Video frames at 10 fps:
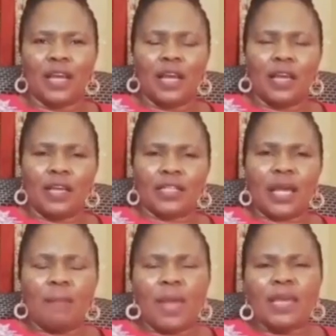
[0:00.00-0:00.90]
It's
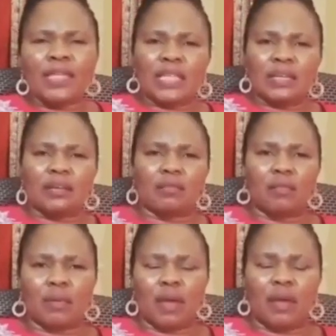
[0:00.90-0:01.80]
amazing,
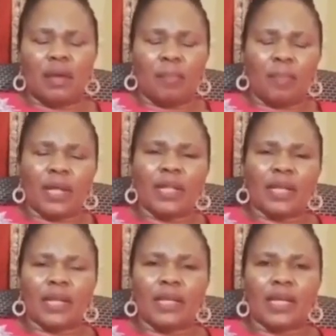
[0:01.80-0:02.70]
uh,
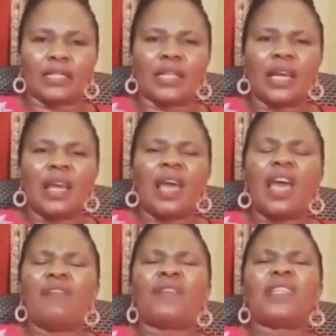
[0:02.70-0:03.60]
brethren, that
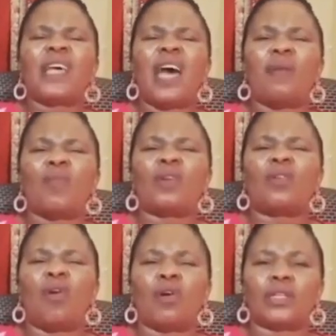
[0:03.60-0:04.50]
every time when
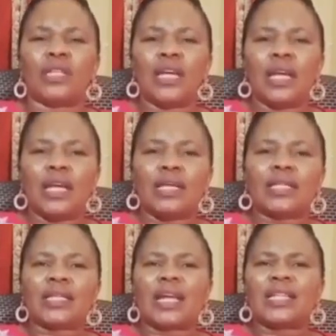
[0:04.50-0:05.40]
God
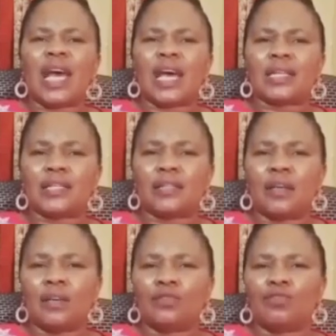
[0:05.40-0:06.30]
instructs us
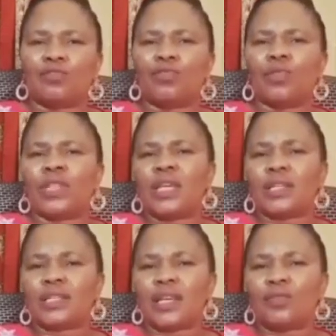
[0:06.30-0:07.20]
to do
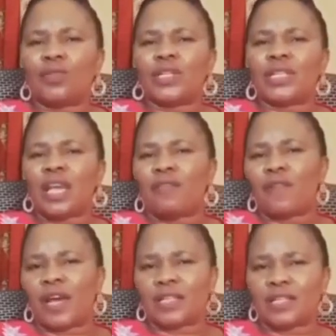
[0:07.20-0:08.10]
things that will save
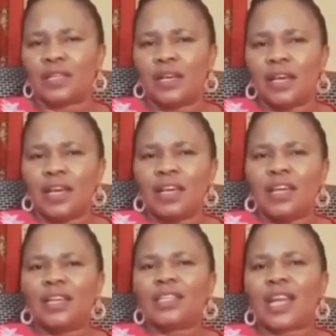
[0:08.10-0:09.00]
us,
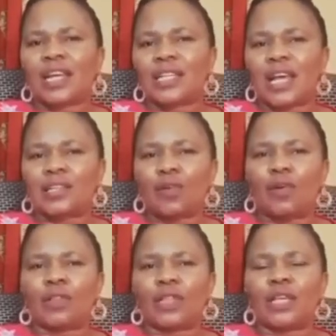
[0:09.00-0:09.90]
he instructs us
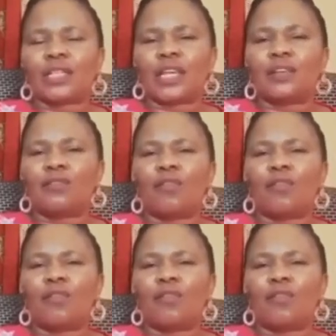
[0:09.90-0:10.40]
on things that look